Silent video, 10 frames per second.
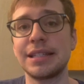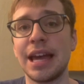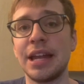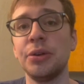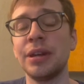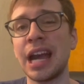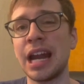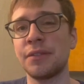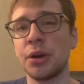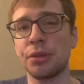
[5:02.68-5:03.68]
and you can
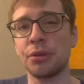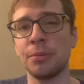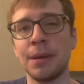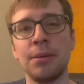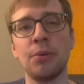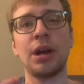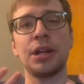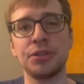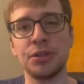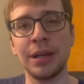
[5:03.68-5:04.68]
kind of go through maybe what
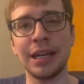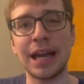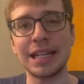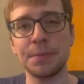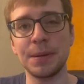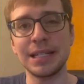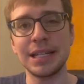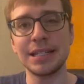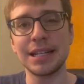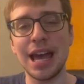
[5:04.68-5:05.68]
you're doing as a
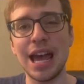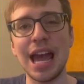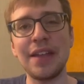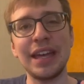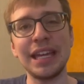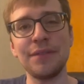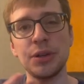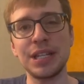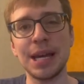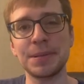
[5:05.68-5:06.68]
business and then give you
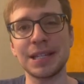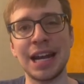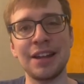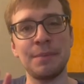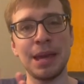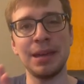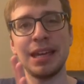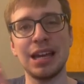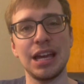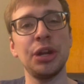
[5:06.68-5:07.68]
tips, kind of
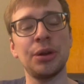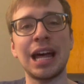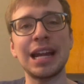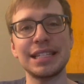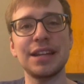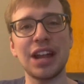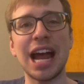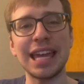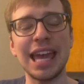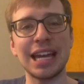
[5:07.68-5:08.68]
maybe, a lot of stuff that
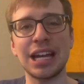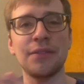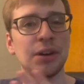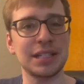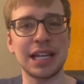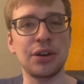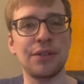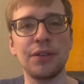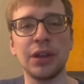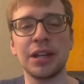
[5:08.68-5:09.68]
I can't cover because I
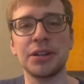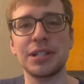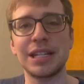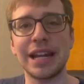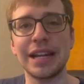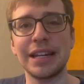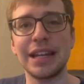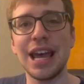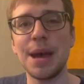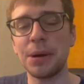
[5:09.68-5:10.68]
don't fully understand it.
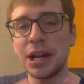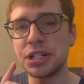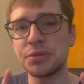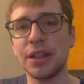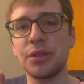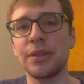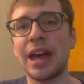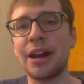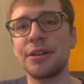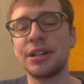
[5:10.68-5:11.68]
But I just want to throw
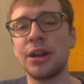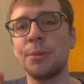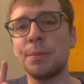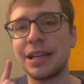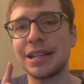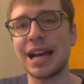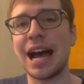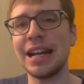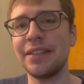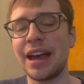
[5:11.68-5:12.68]
that out a note because
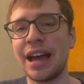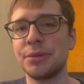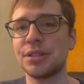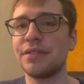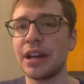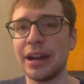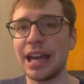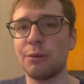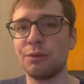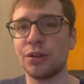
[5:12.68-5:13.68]
I did that. It was very
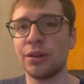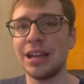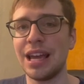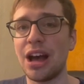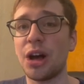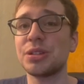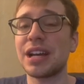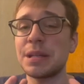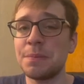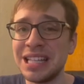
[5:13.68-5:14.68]
helpful. I also
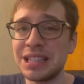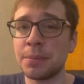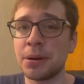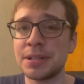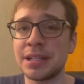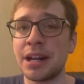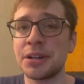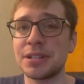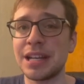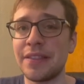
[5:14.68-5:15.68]
got to meet the person and
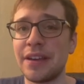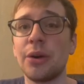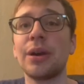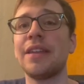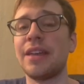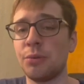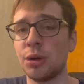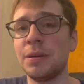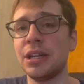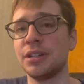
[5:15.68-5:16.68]
understand that, okay, they
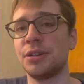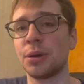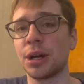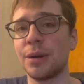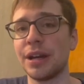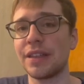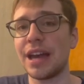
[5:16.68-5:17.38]
would be good to work with.